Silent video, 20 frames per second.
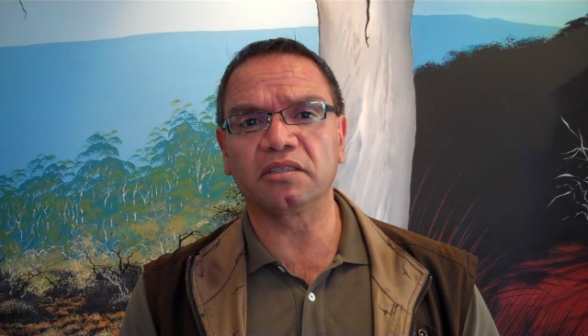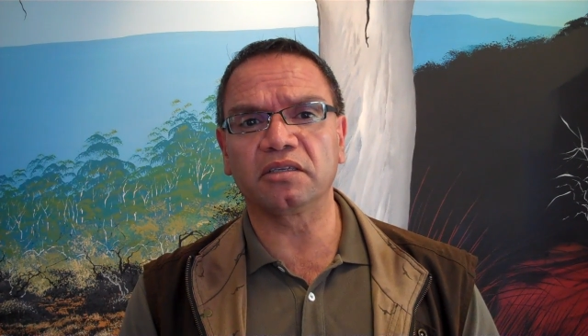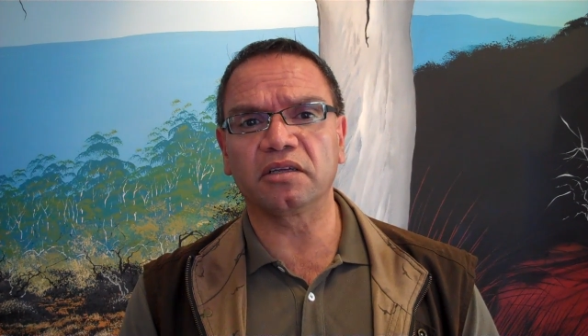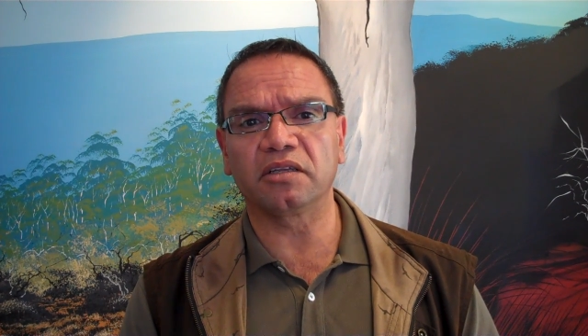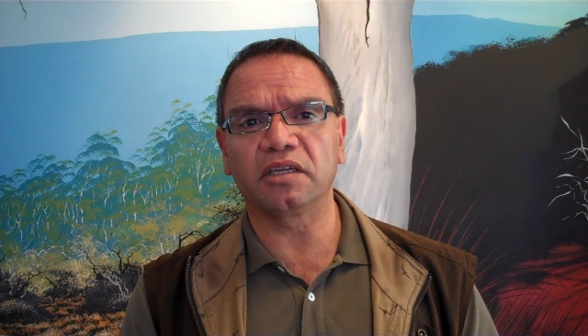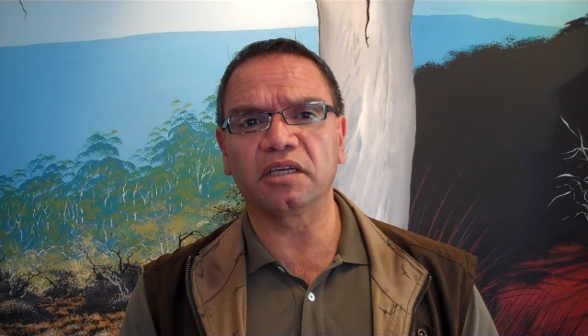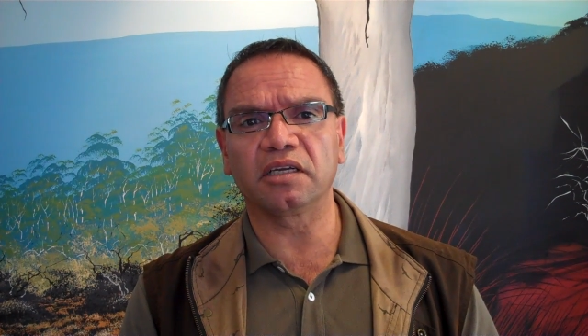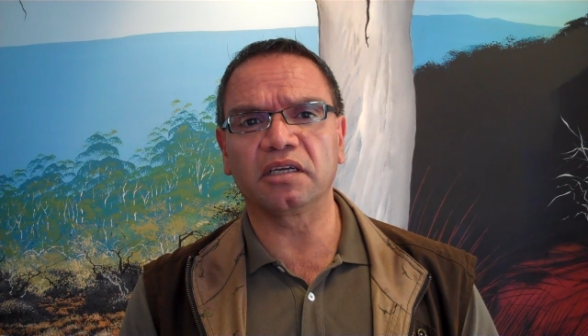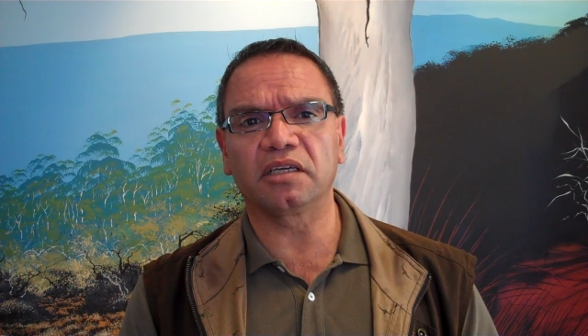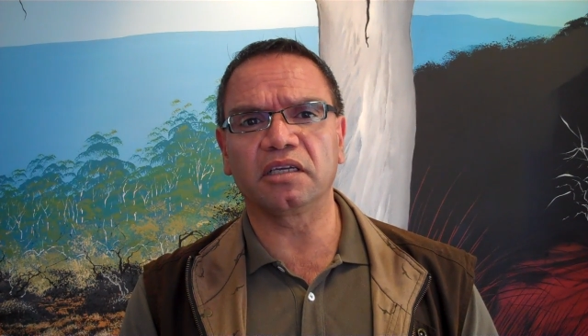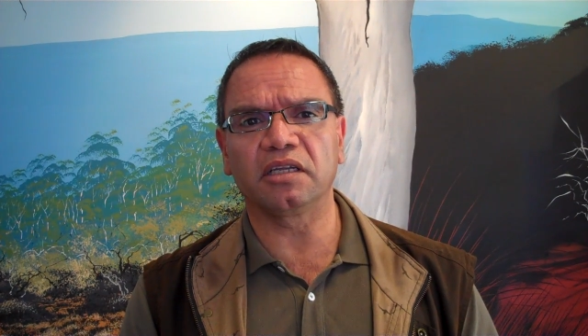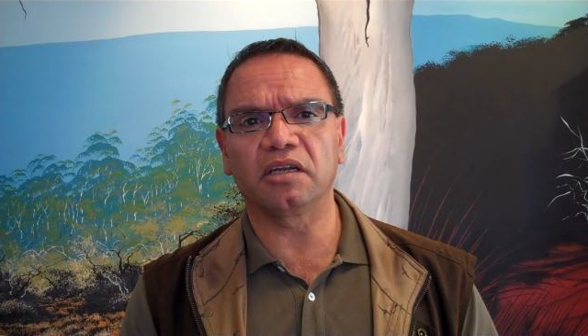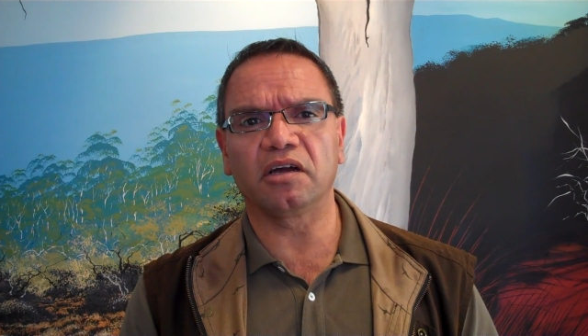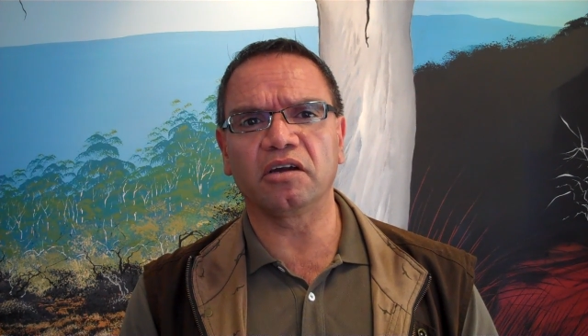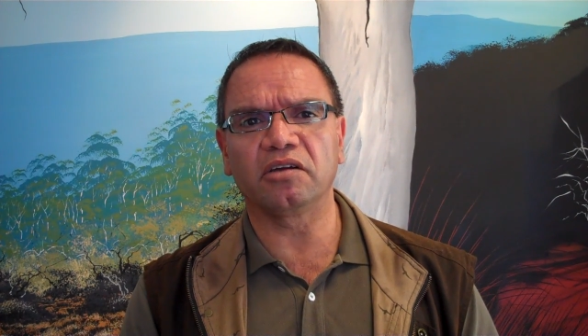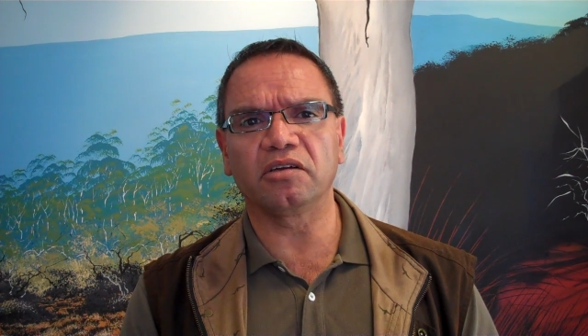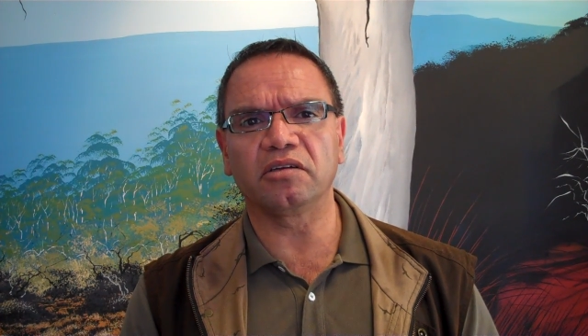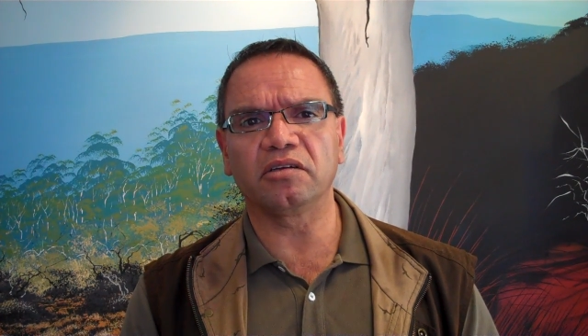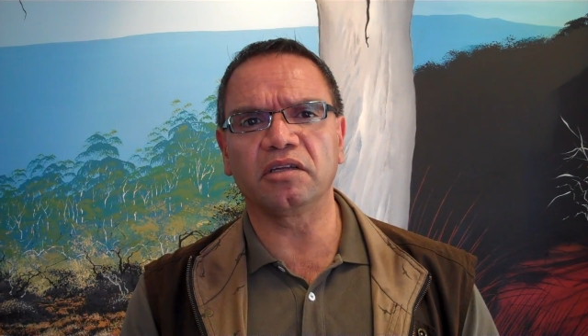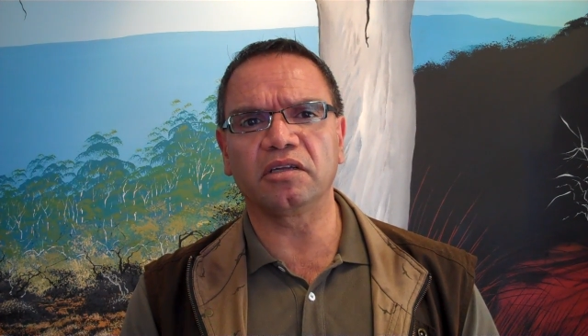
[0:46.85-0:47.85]
I think, you know,
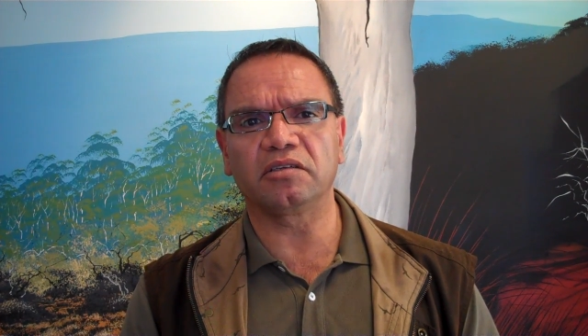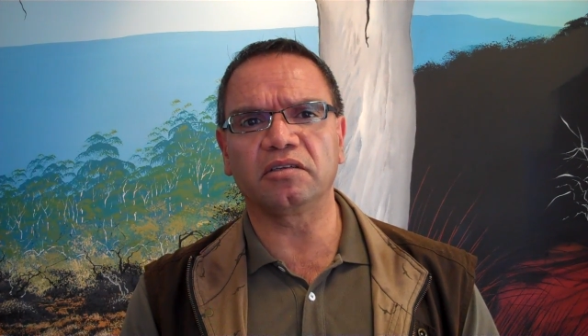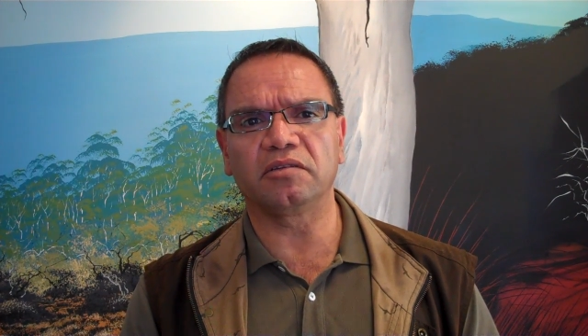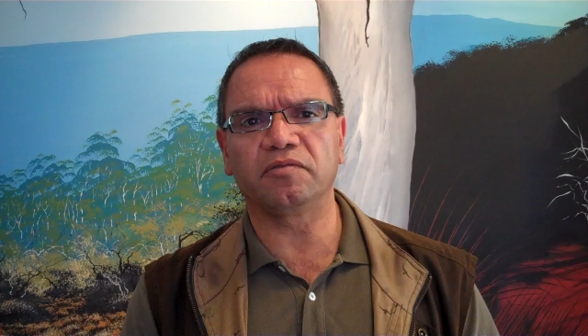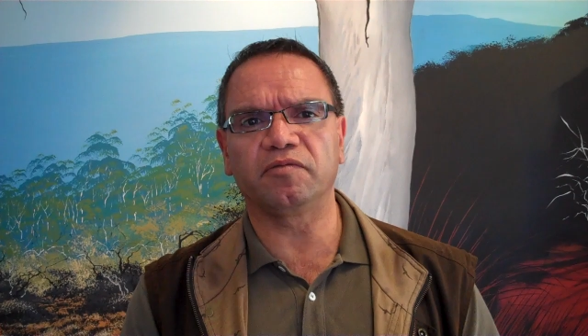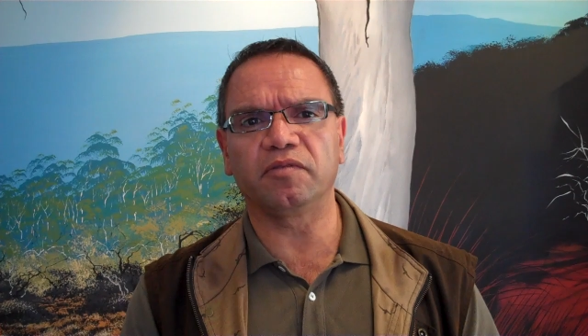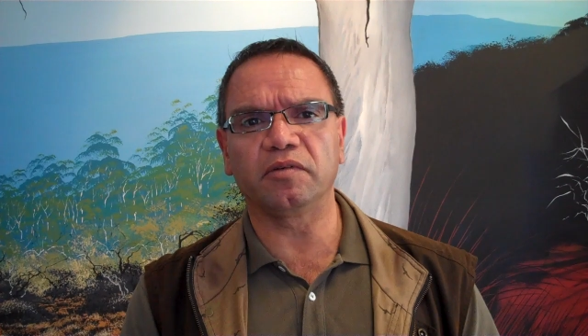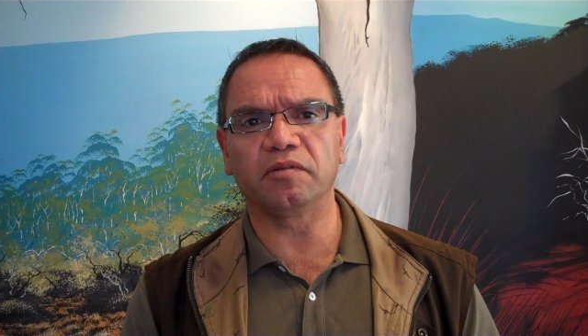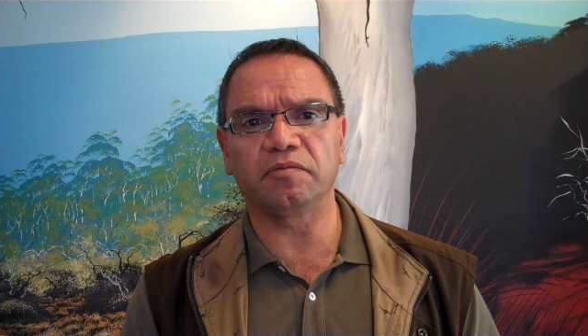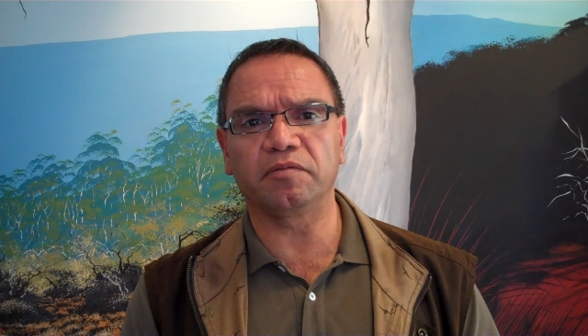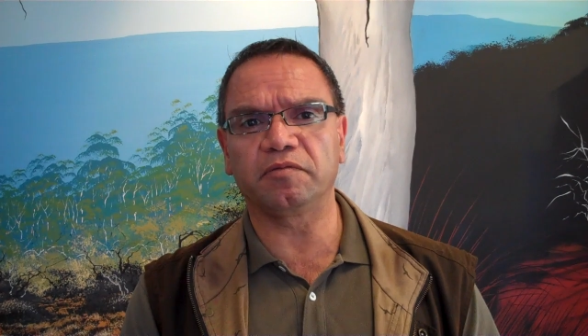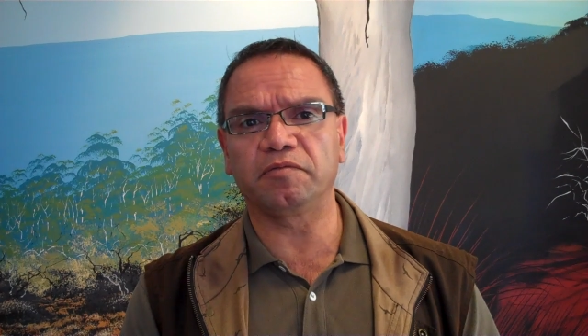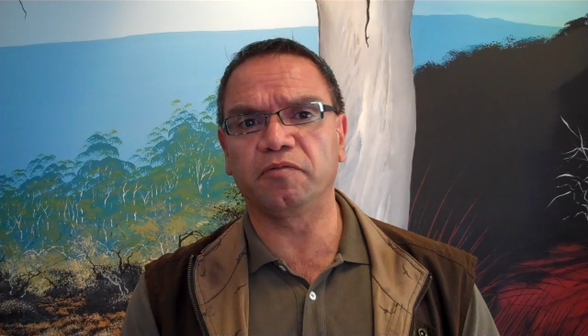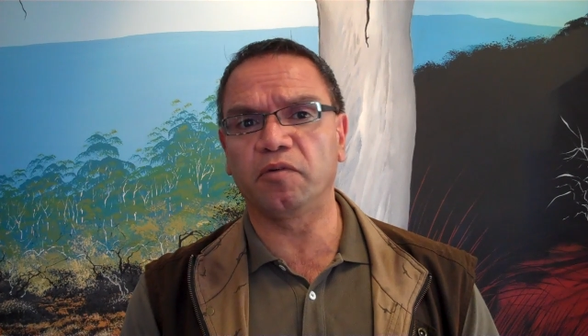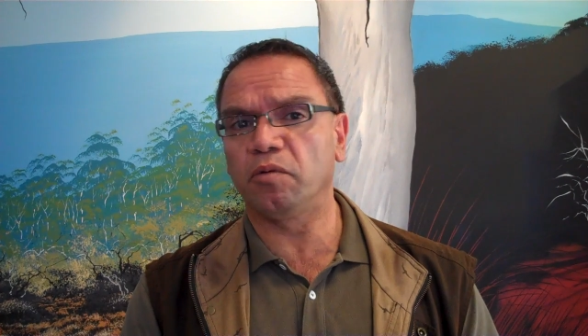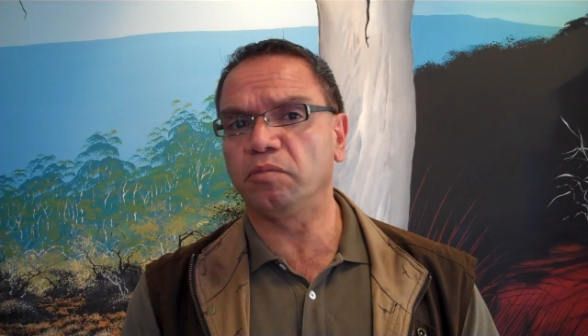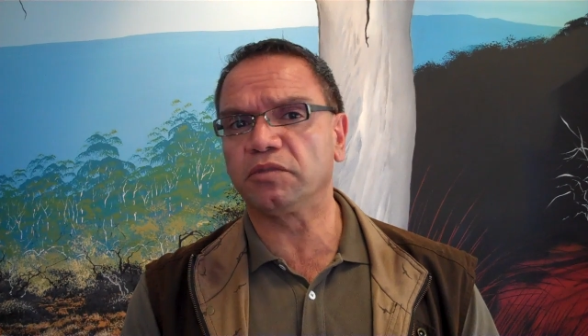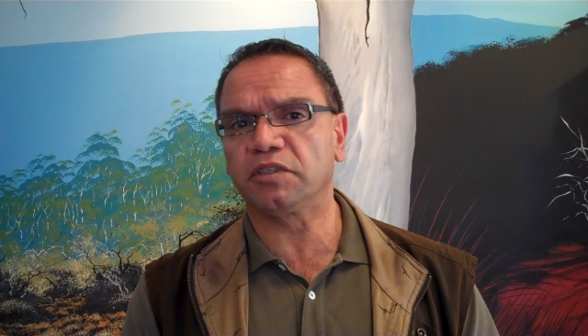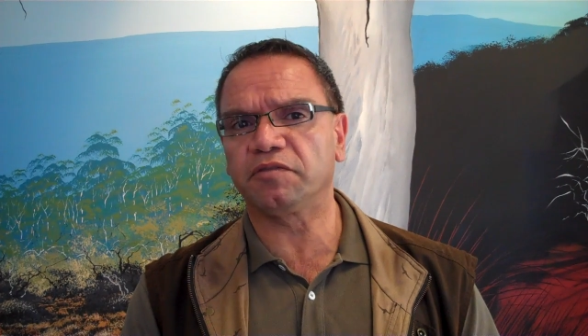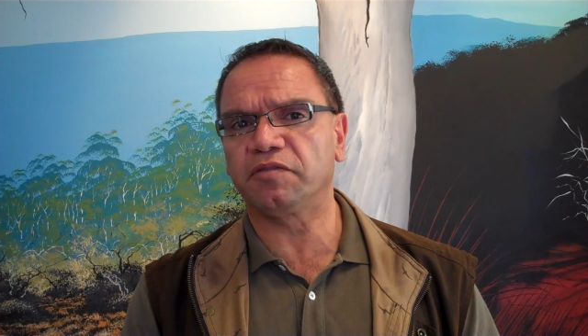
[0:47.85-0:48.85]
it forms a